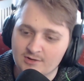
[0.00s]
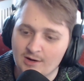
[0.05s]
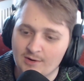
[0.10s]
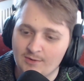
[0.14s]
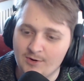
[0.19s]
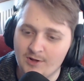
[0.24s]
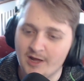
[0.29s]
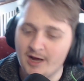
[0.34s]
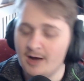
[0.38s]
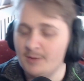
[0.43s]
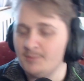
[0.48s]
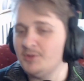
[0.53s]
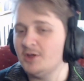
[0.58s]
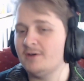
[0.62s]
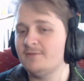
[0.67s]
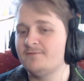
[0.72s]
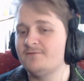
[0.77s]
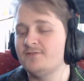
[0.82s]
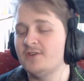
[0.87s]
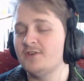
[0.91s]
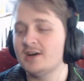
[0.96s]
So I went, I'm
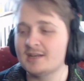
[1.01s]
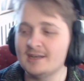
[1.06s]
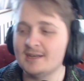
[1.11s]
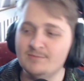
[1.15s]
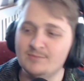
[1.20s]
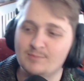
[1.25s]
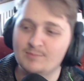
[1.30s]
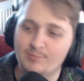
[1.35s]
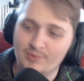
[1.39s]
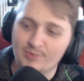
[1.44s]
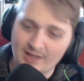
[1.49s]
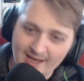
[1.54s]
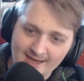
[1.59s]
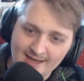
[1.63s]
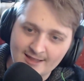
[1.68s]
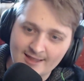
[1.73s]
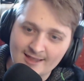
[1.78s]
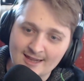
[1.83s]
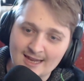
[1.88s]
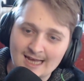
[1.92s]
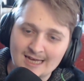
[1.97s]
not fucking playing the